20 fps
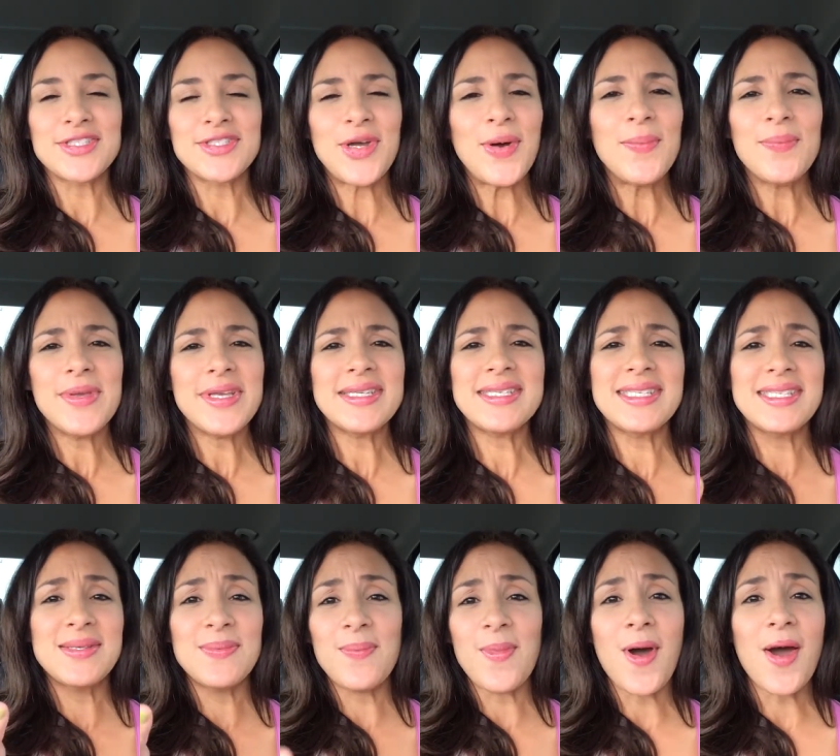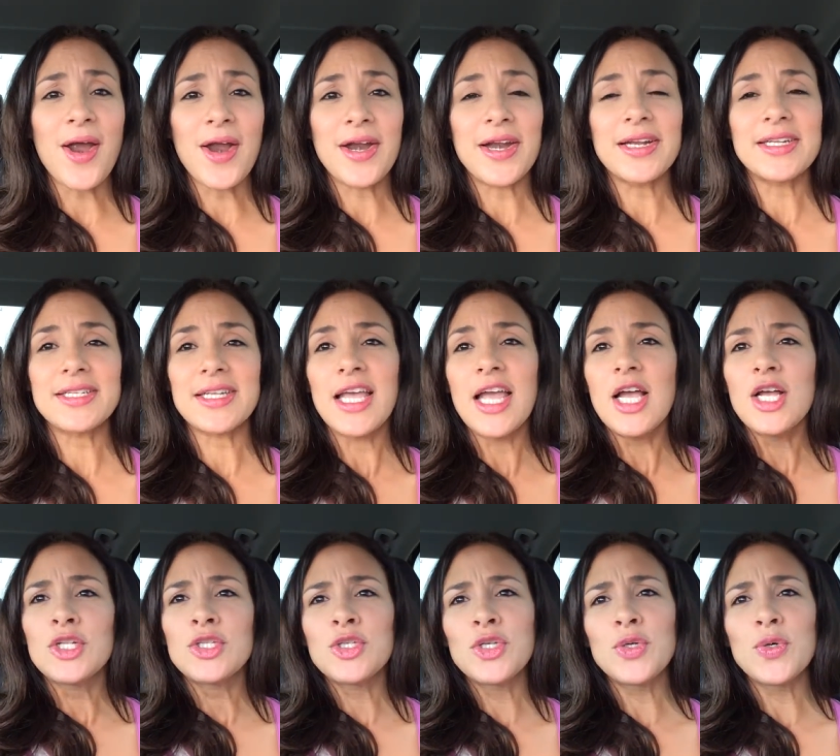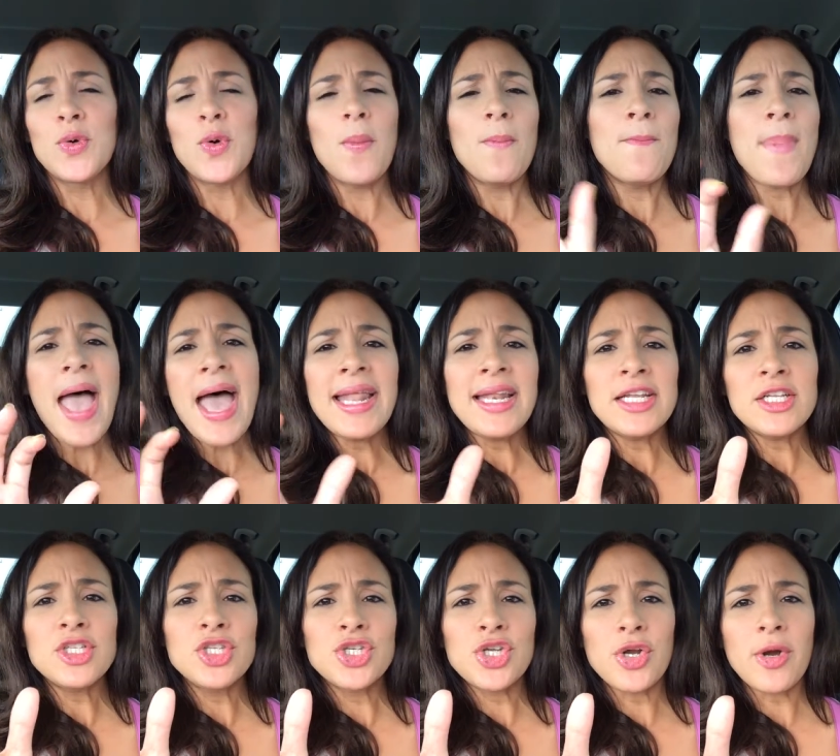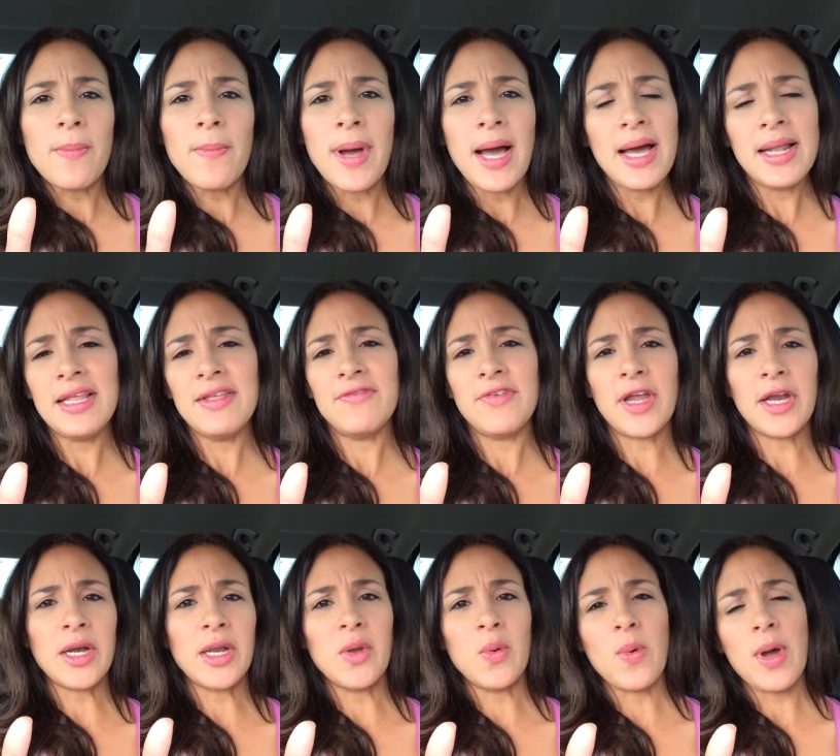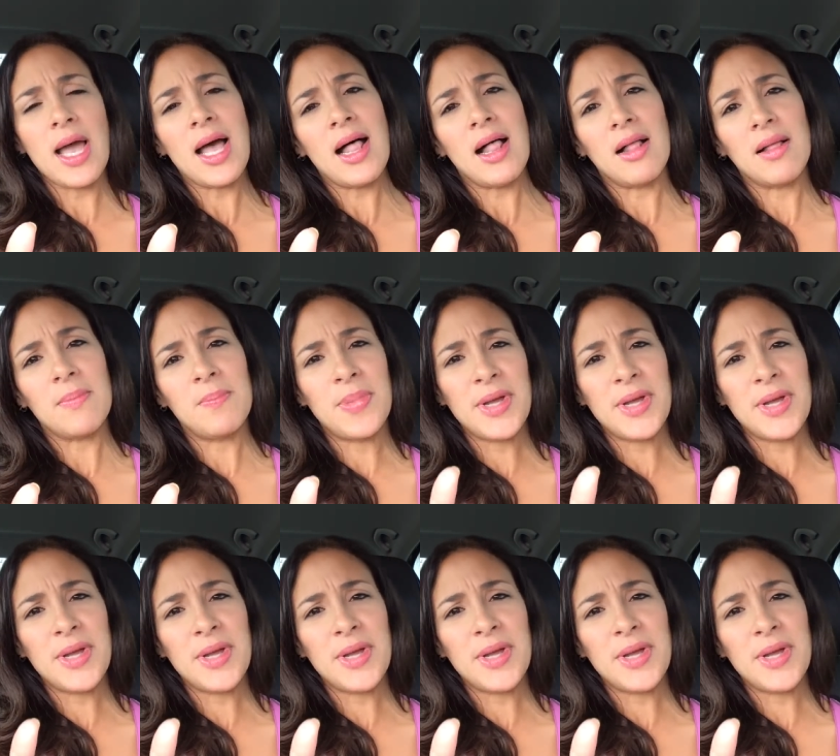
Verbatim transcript: Don't be smart to manage your money very well,